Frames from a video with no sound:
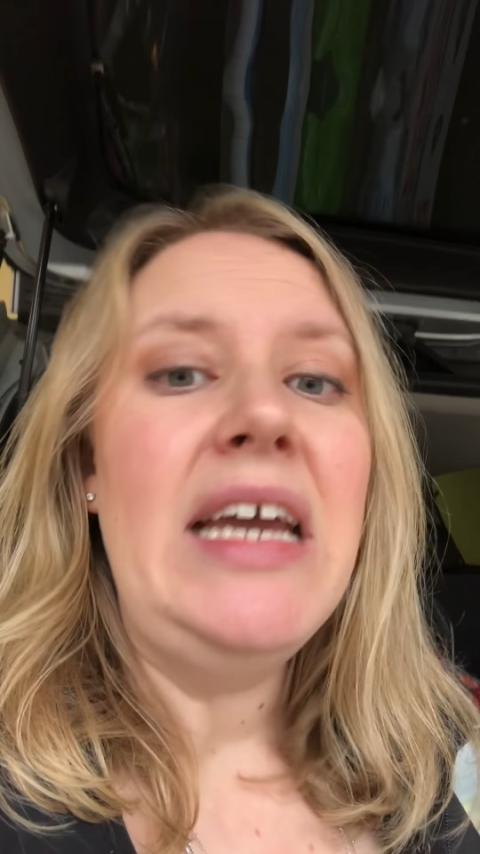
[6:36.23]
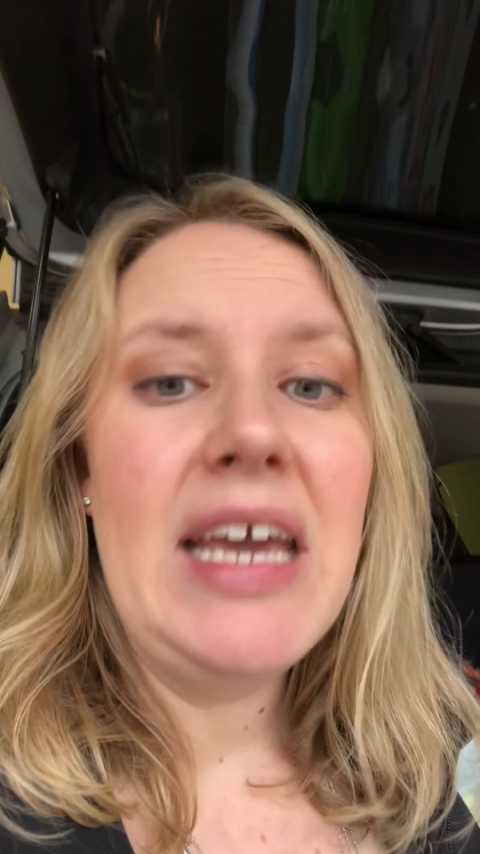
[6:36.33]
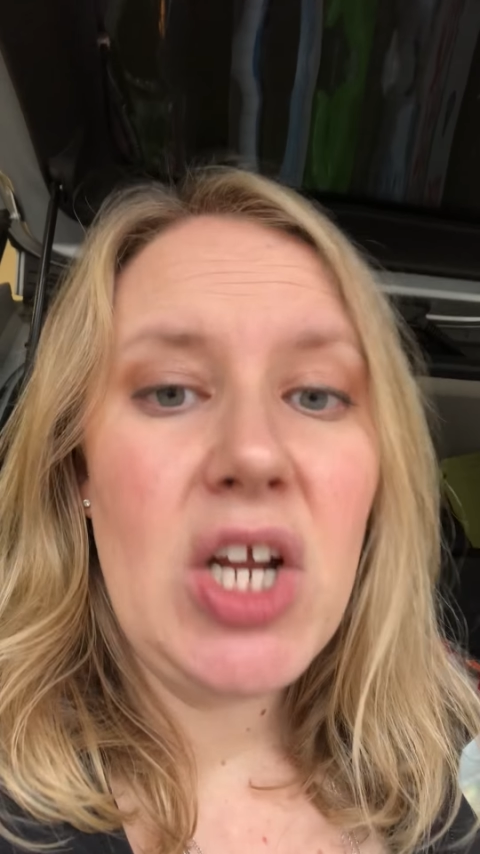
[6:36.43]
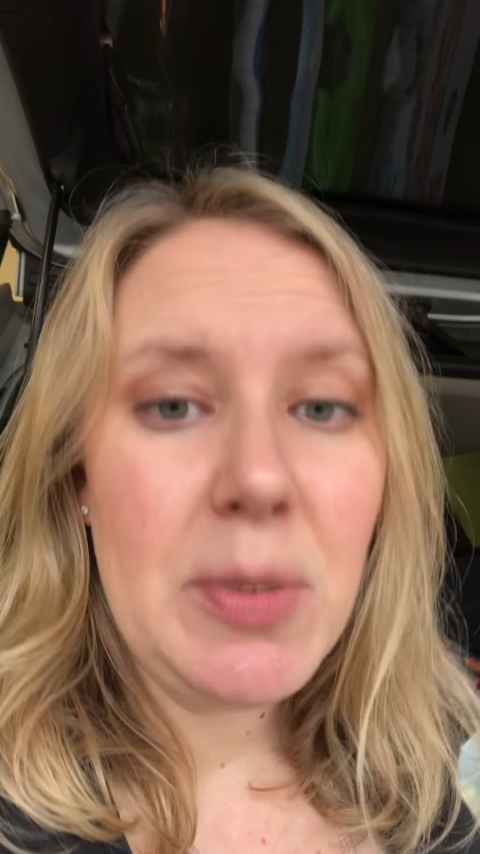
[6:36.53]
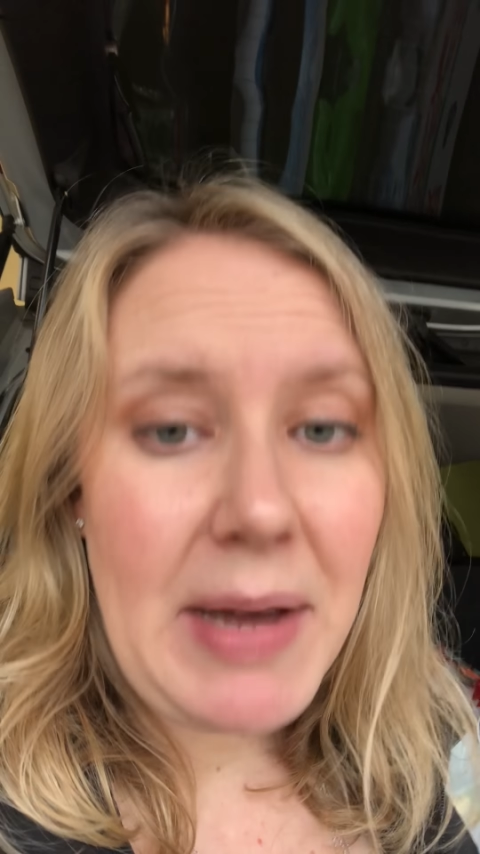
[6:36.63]

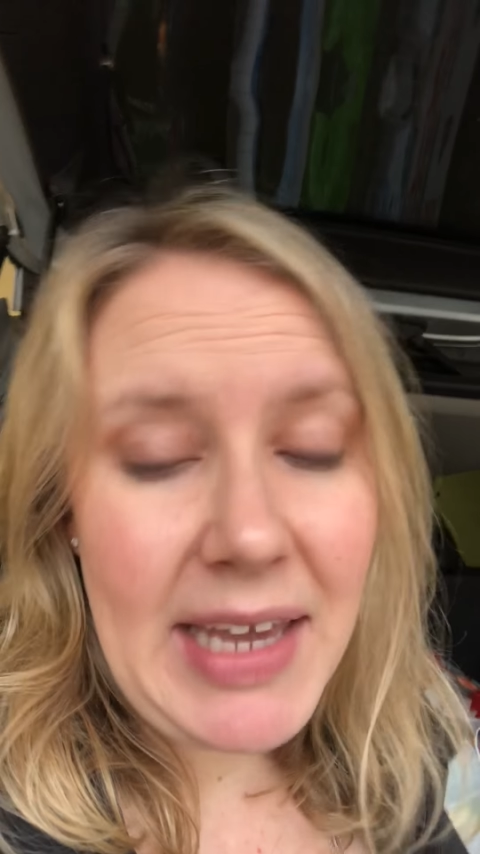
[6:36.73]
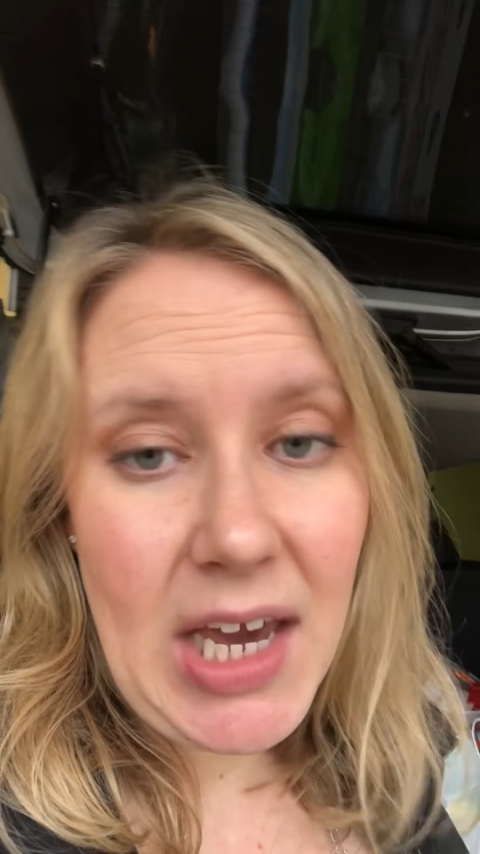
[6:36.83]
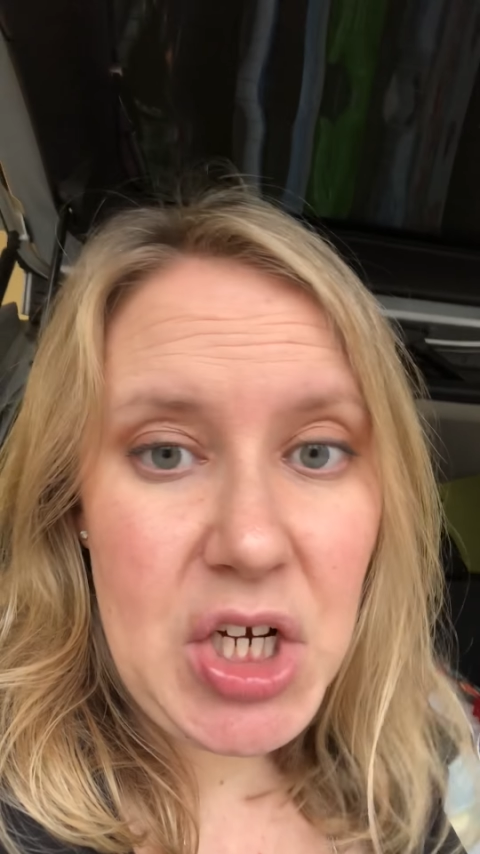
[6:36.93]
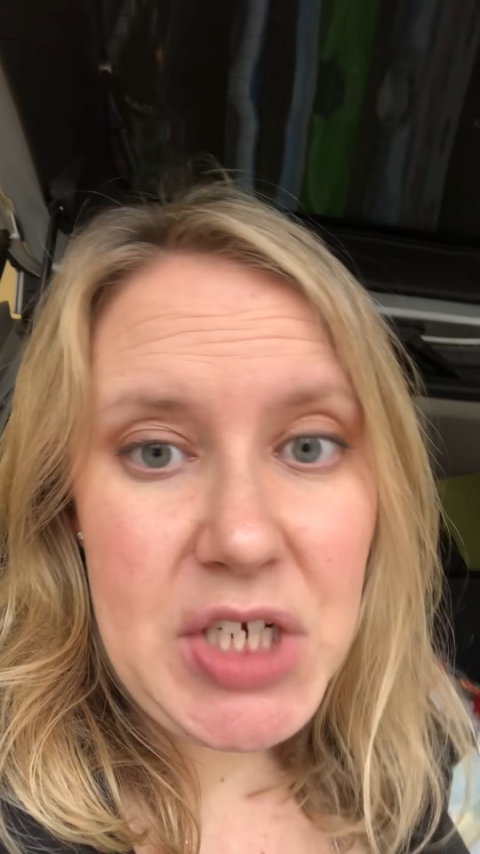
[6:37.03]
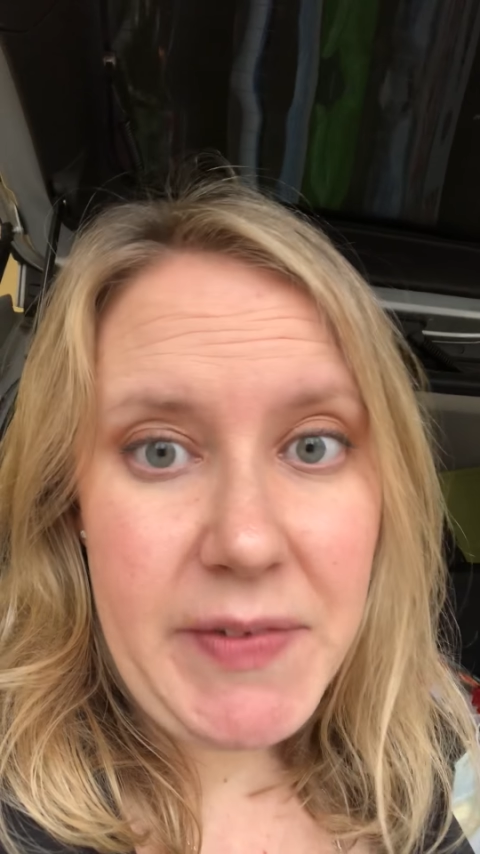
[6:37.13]
and on my
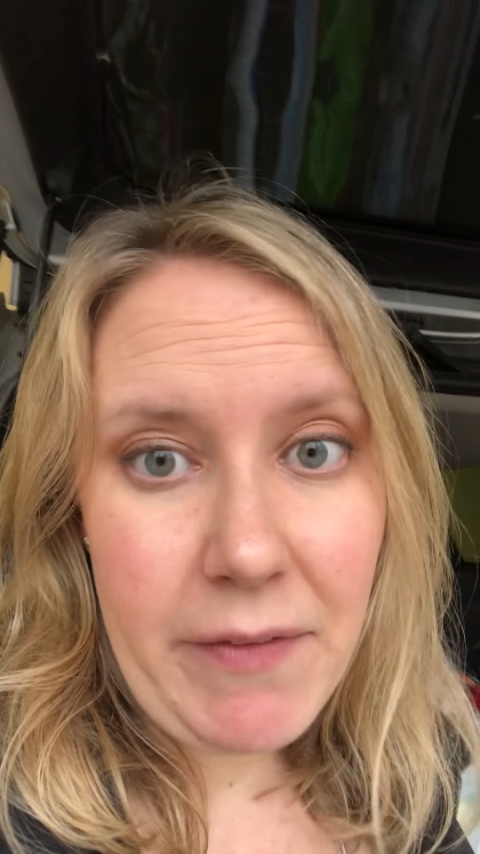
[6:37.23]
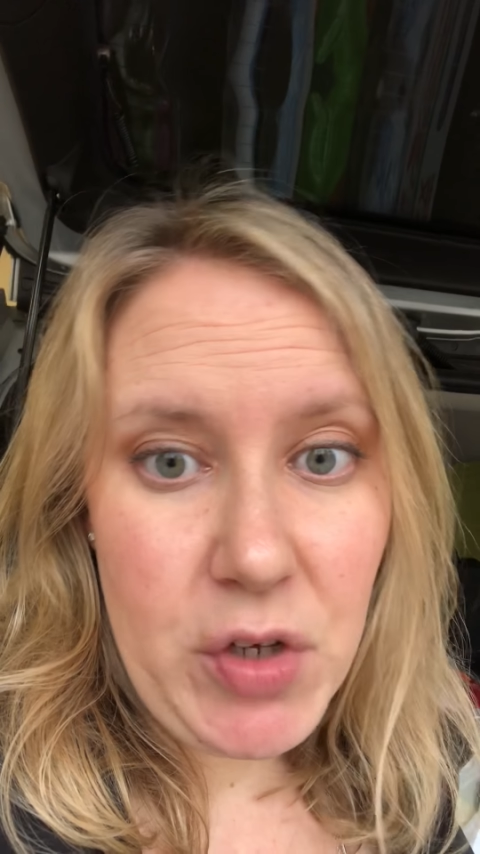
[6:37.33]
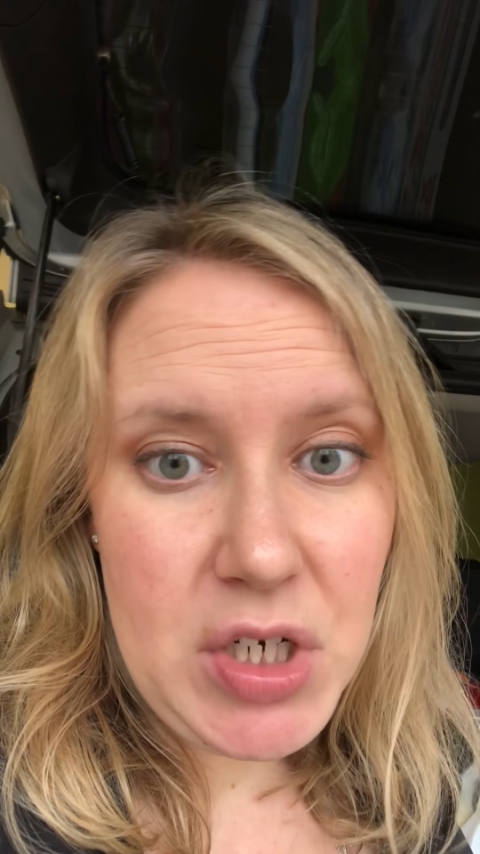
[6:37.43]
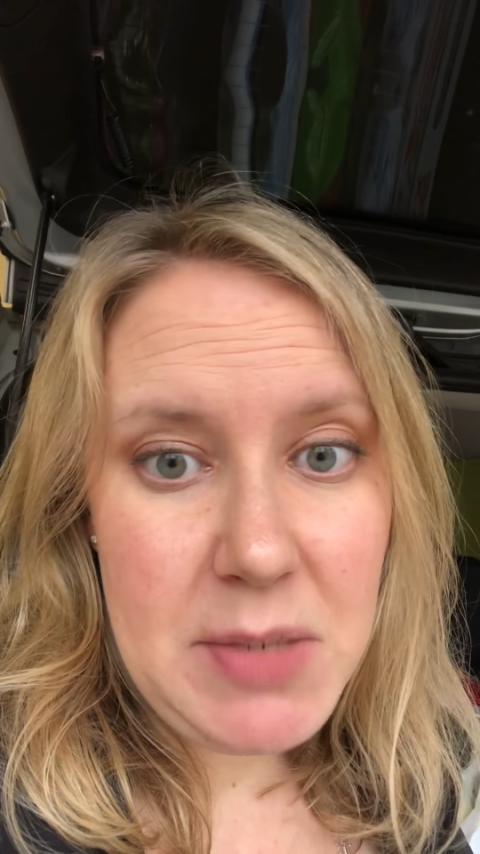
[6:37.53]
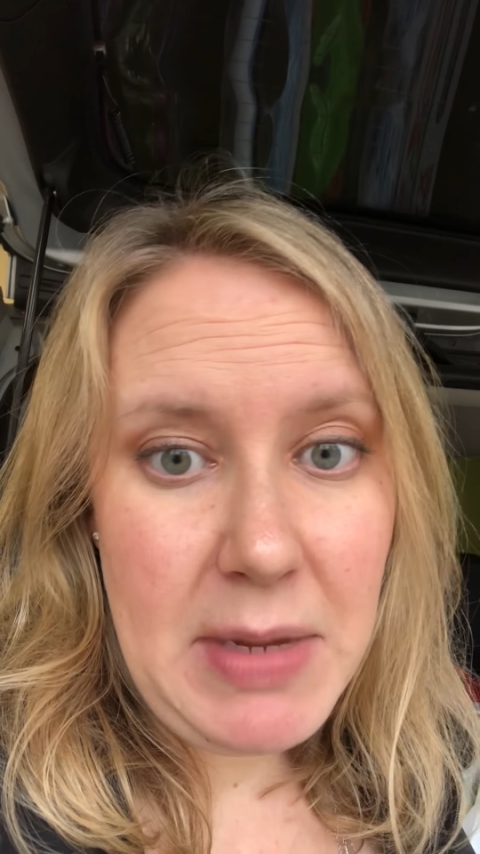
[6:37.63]
counters if I've
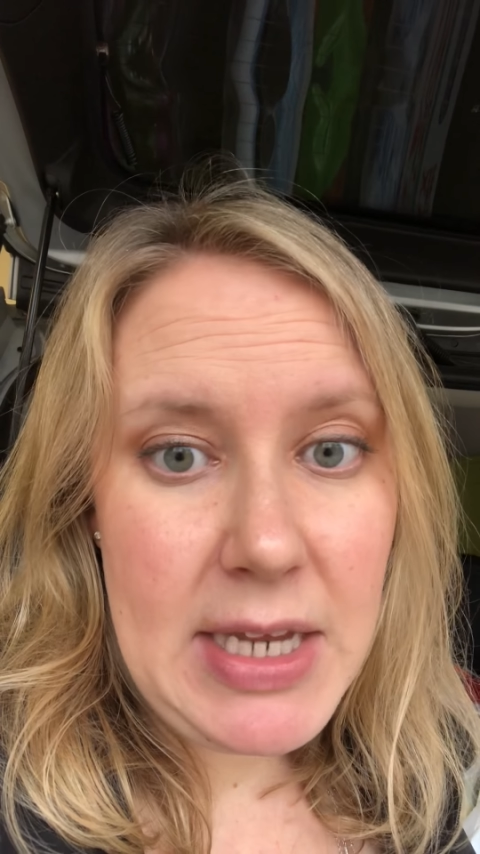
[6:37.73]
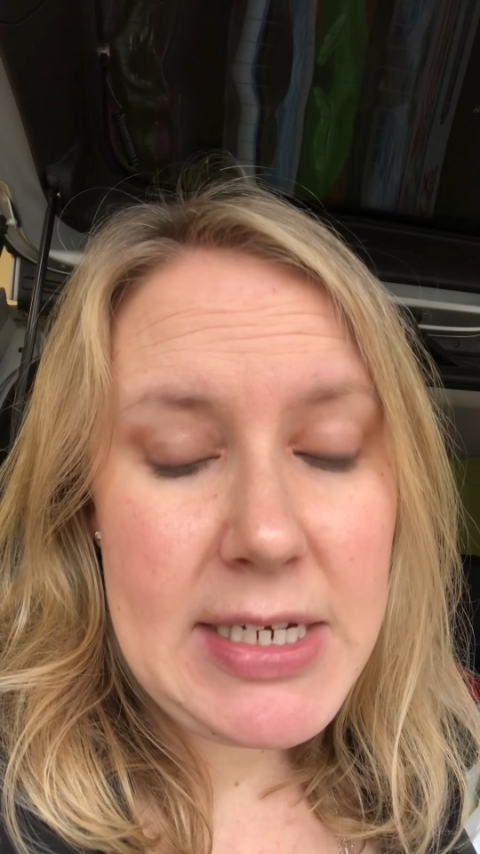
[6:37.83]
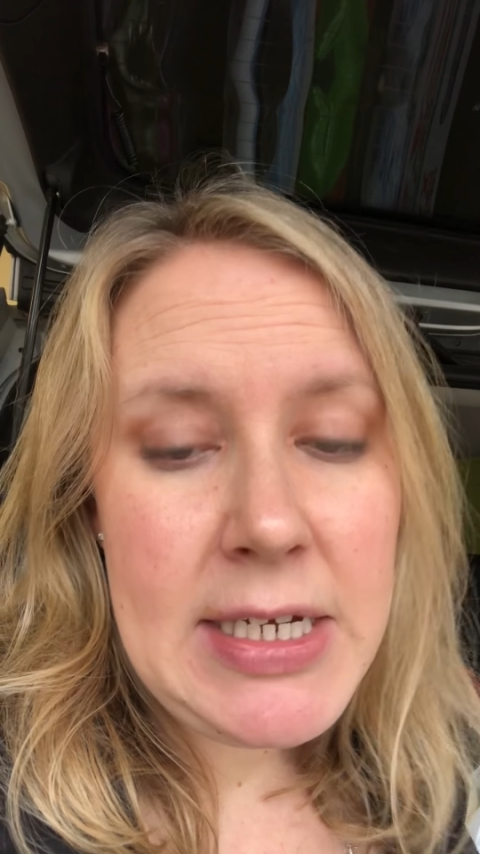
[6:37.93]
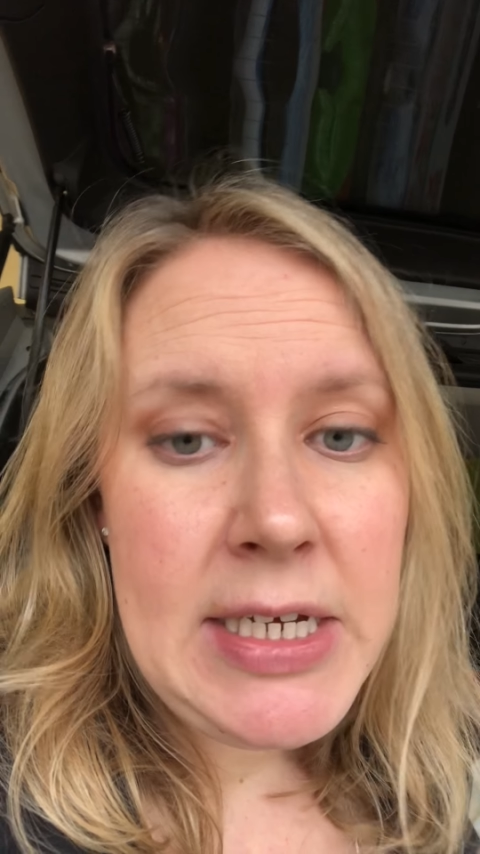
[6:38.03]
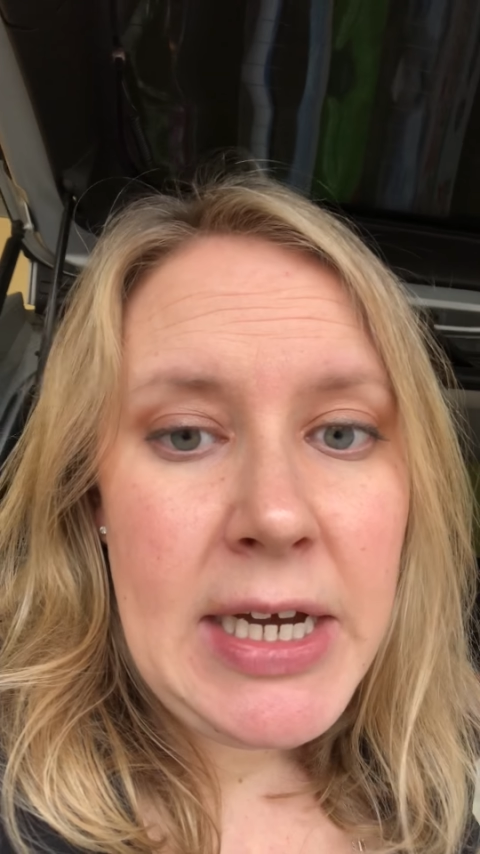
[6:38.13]
cooked meat.